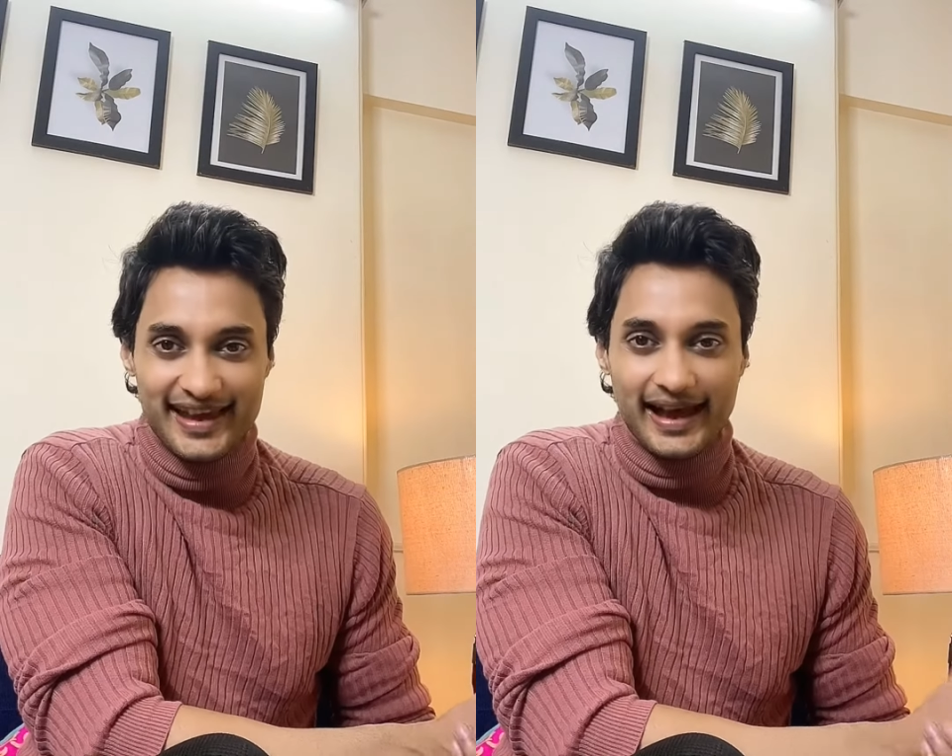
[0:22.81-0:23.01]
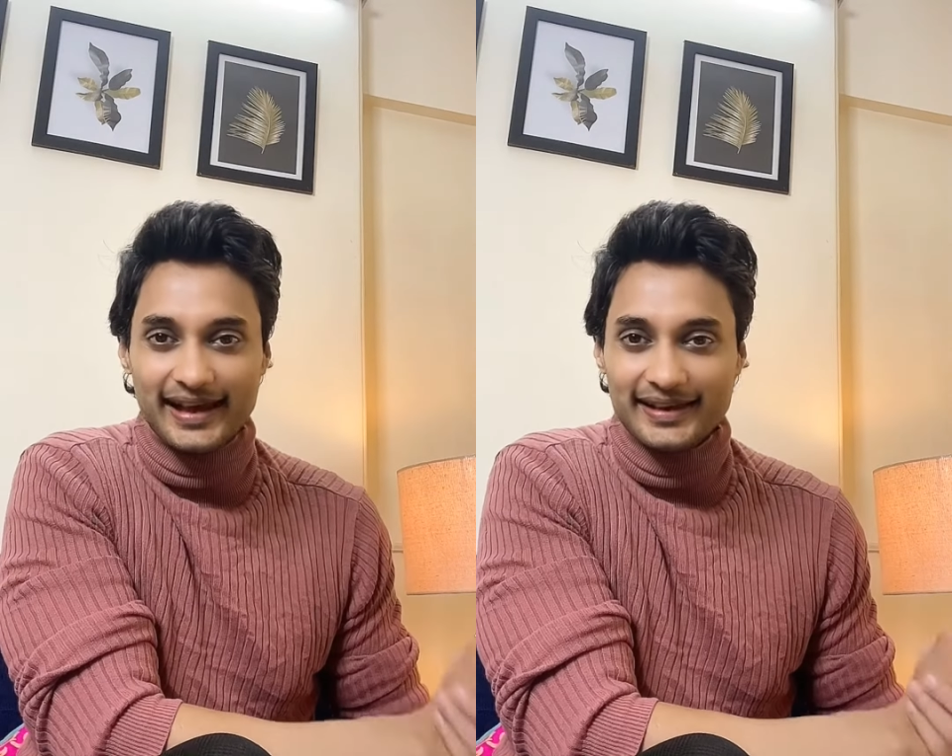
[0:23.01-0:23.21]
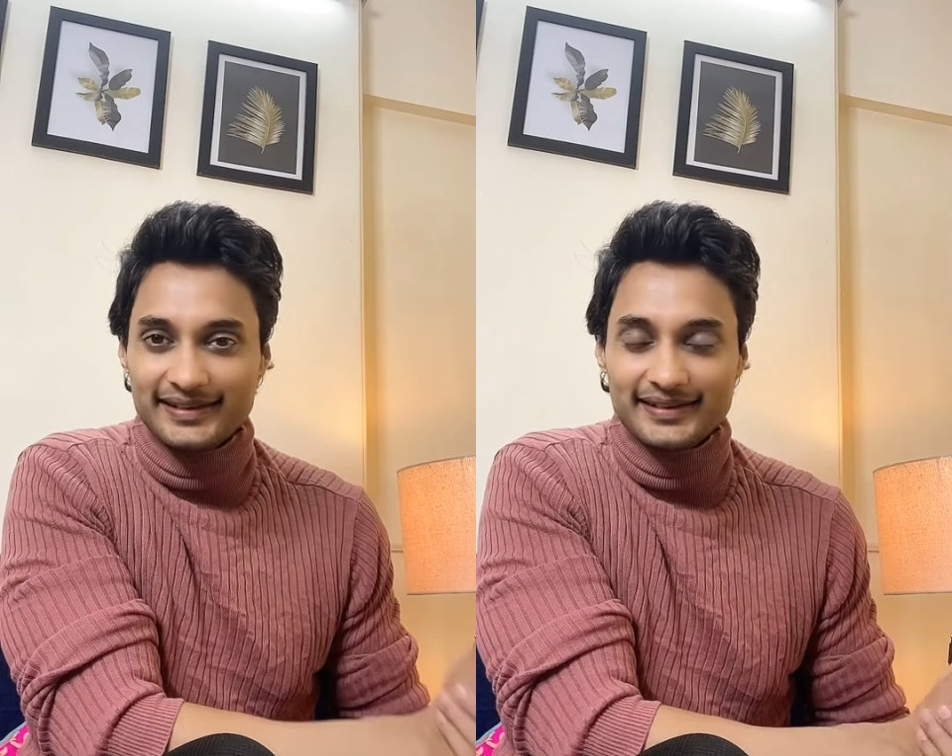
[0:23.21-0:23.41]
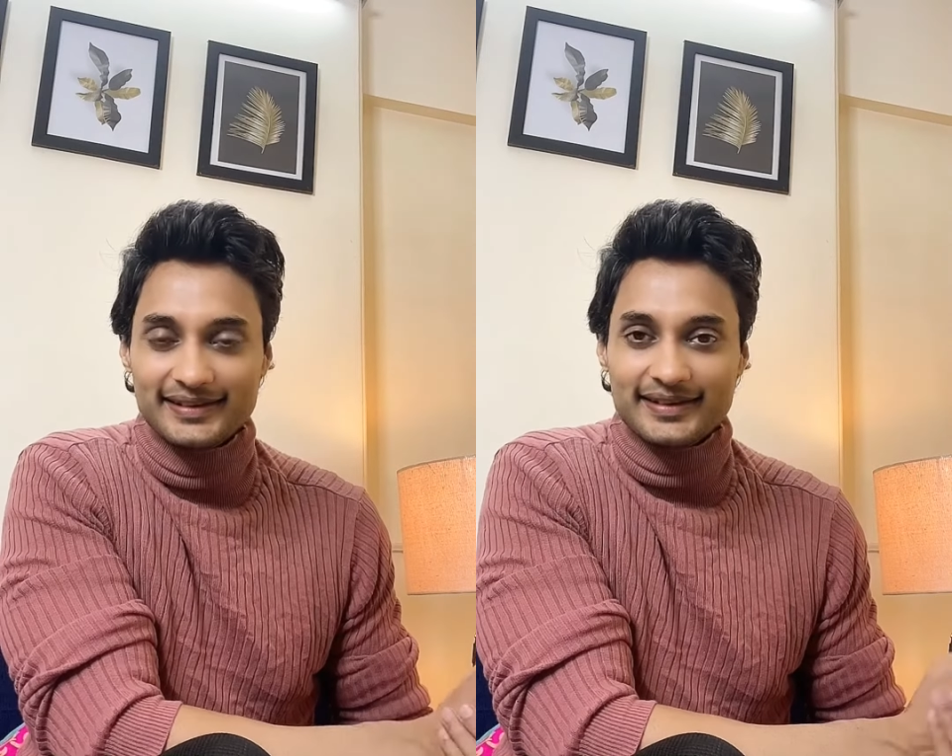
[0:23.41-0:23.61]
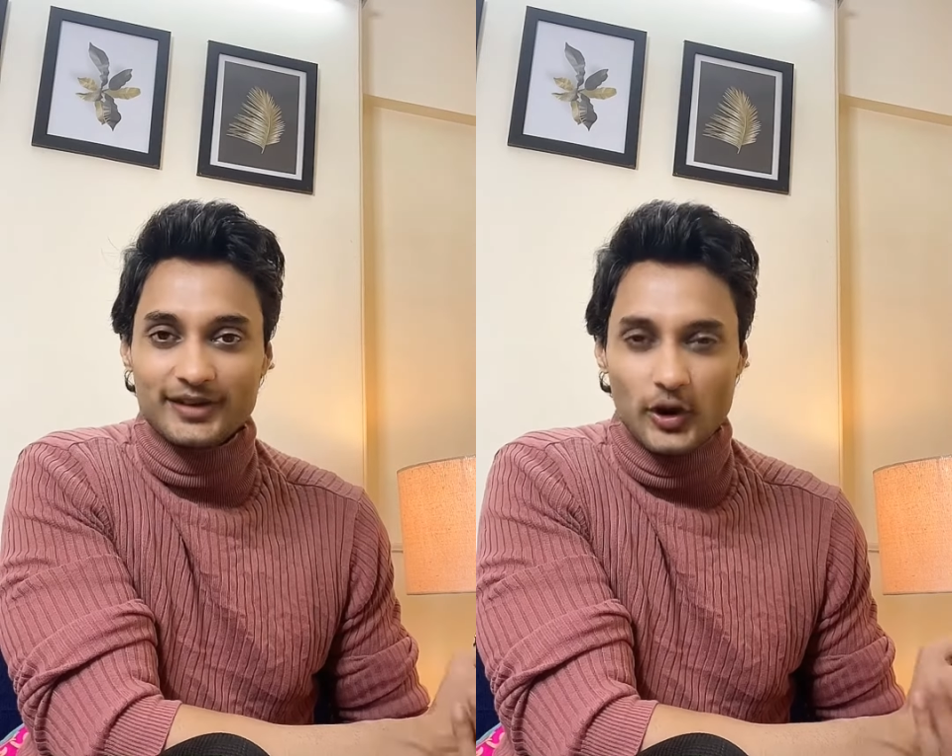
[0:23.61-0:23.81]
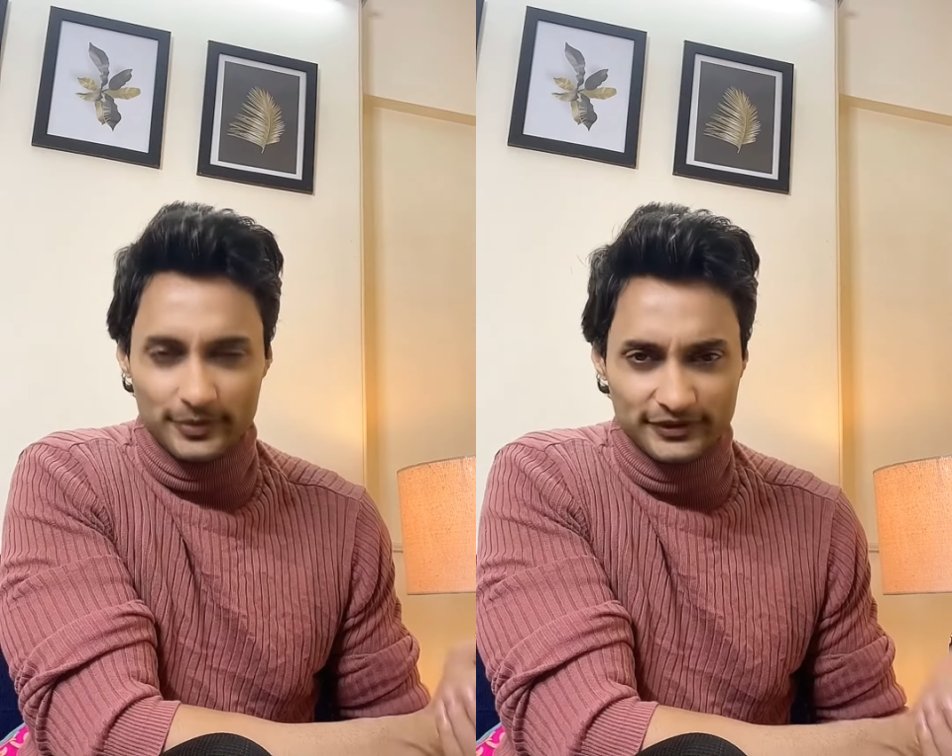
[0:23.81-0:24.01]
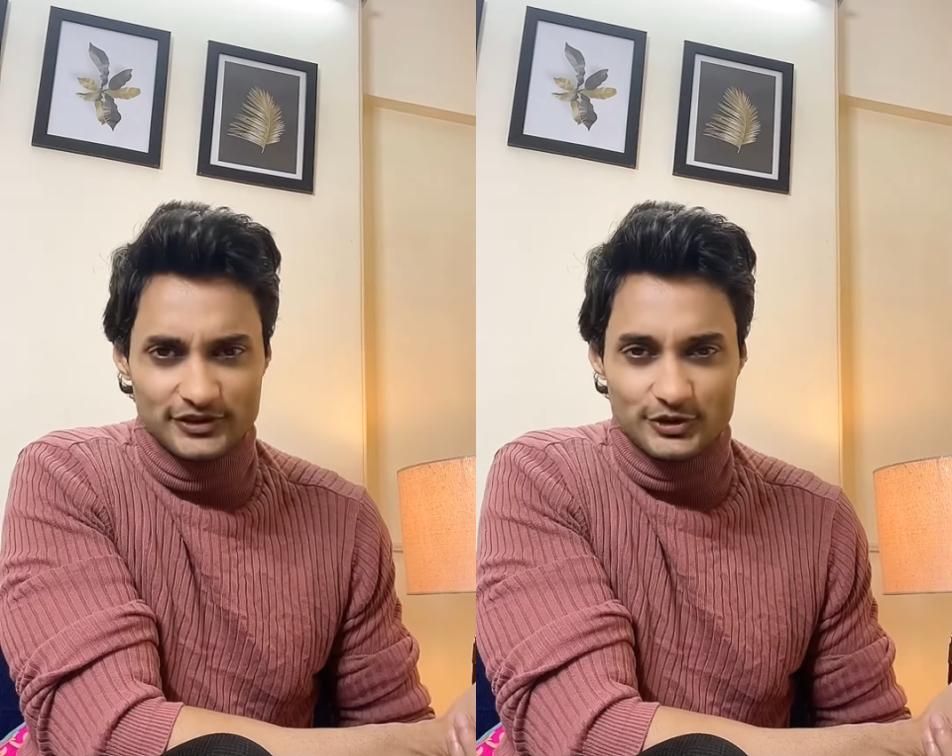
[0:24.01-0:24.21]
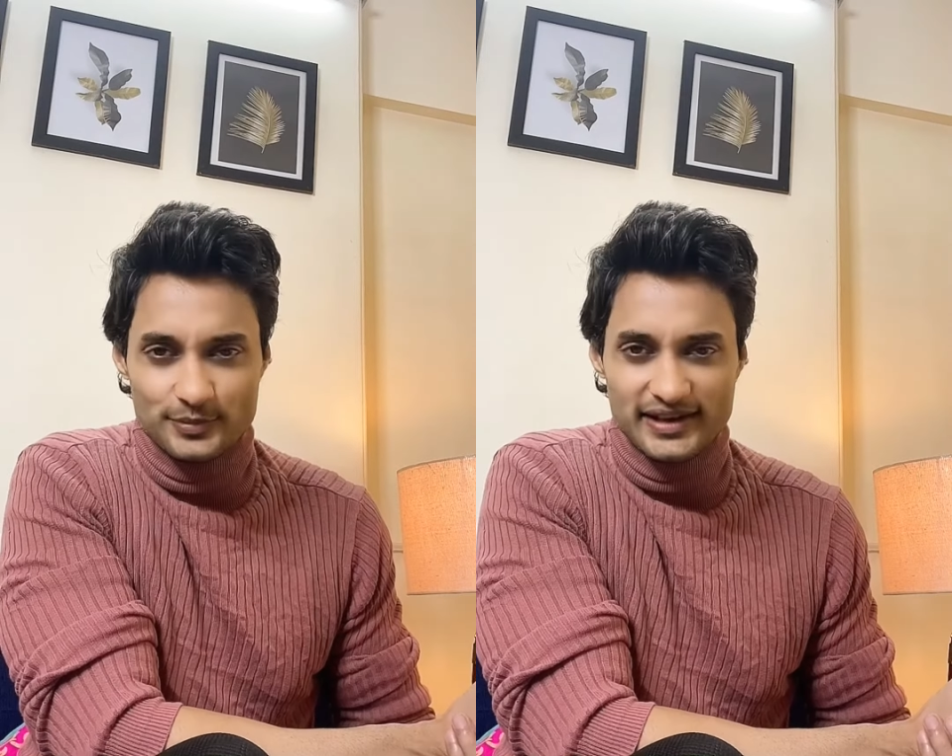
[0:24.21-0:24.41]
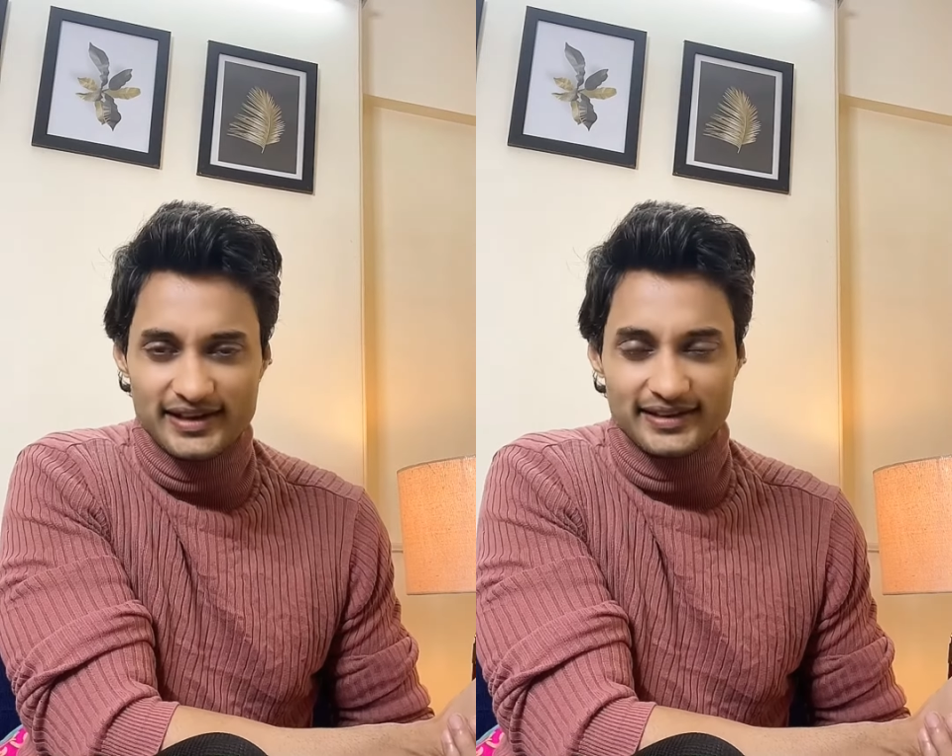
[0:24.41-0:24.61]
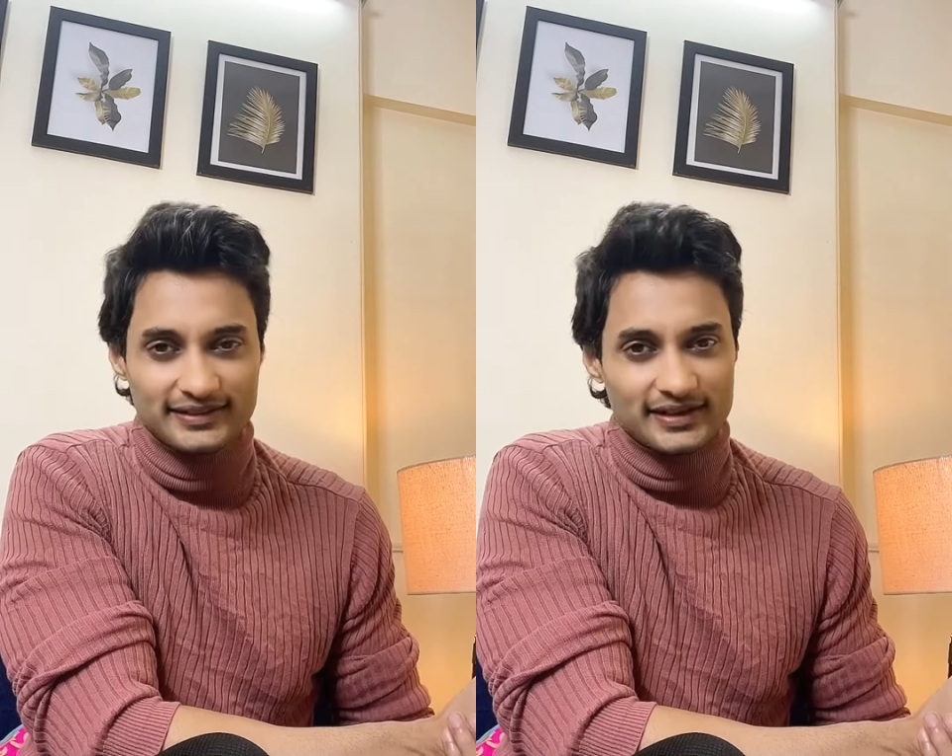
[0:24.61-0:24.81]
And opposite to
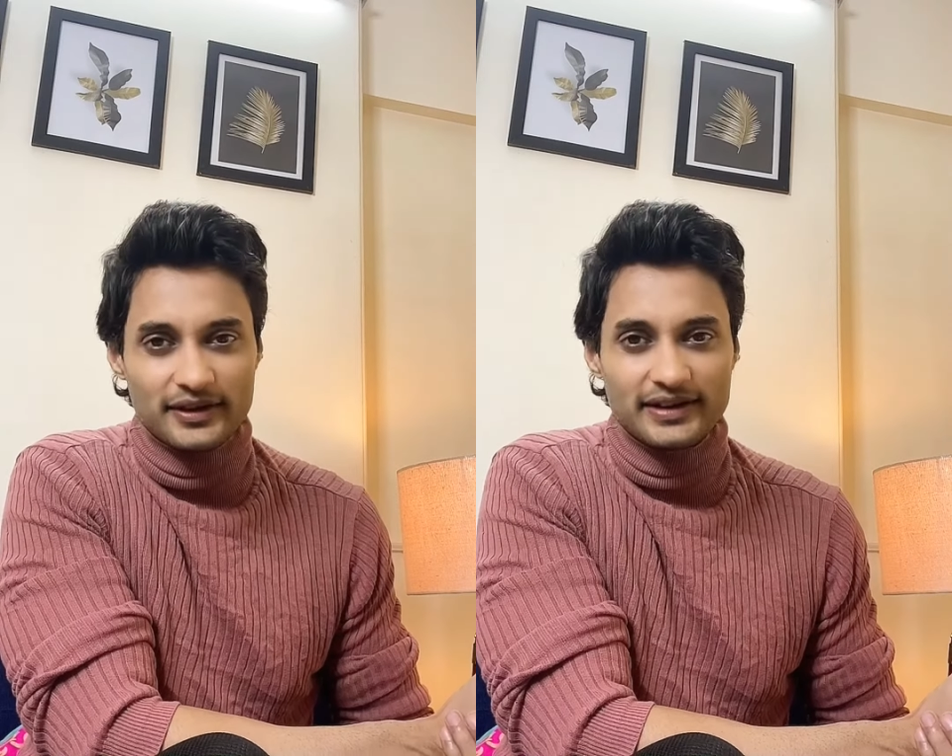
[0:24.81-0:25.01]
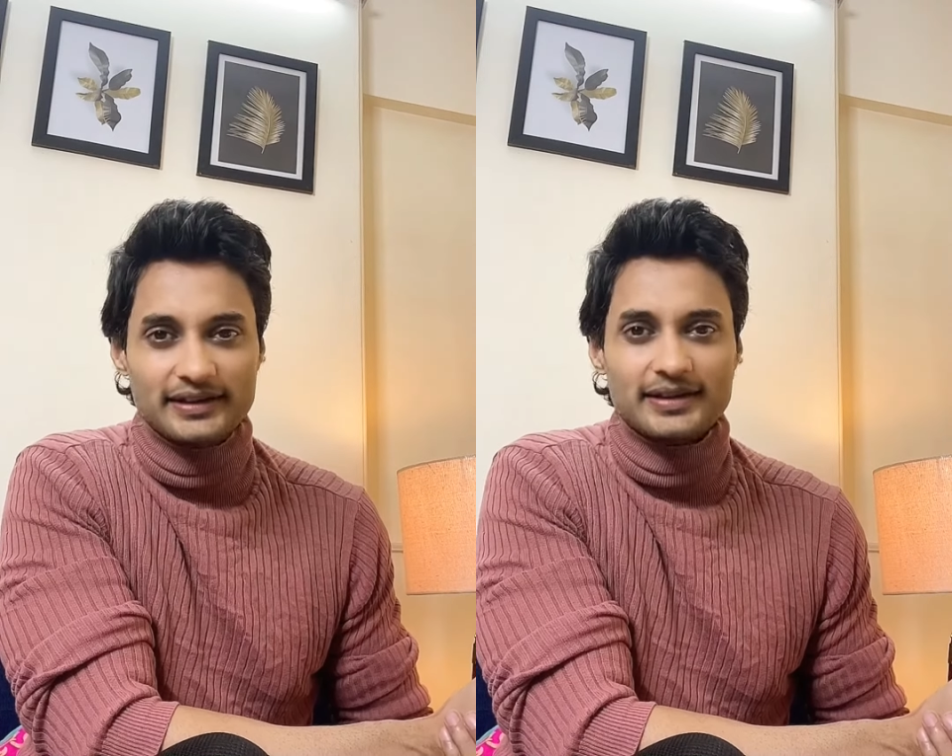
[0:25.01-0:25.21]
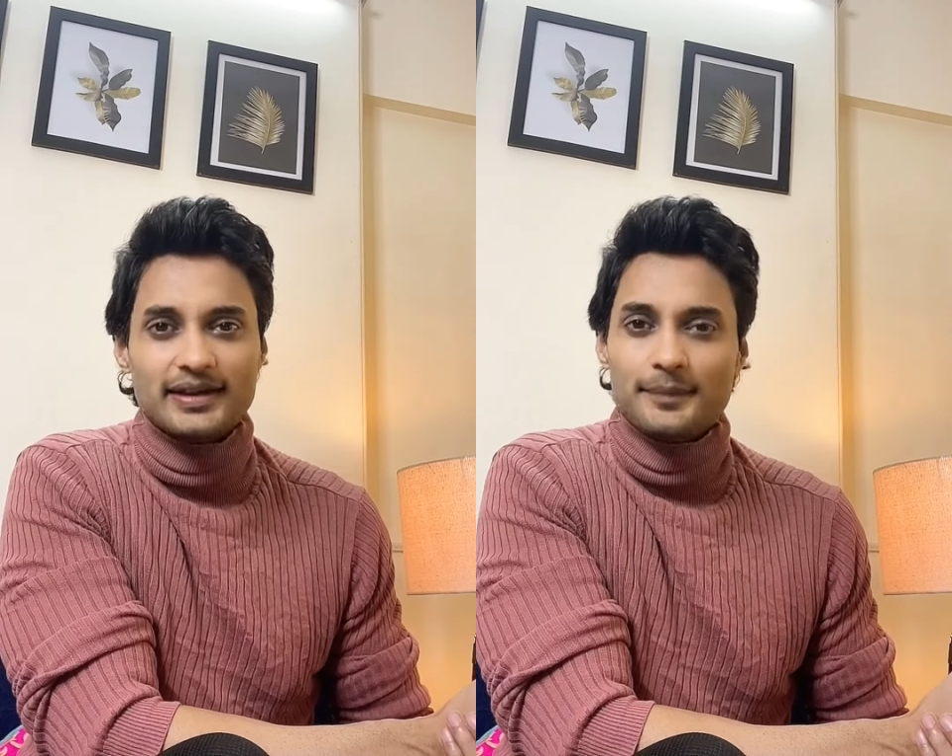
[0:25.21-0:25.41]
me is the very